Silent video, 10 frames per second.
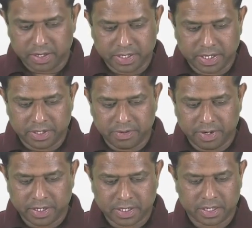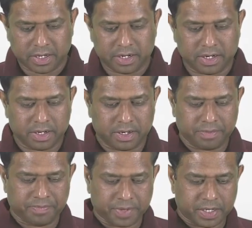these units are
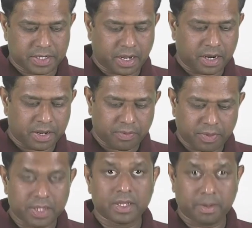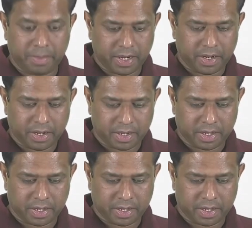then starting with a bit,